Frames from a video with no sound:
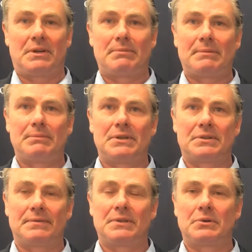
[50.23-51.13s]
by
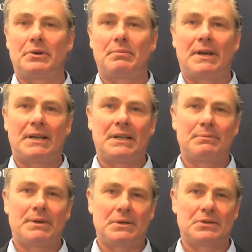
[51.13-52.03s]
members of the Tory Party in
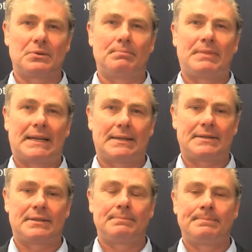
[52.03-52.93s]
a postal
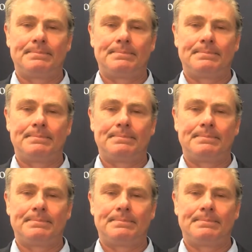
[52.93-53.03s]
ballot.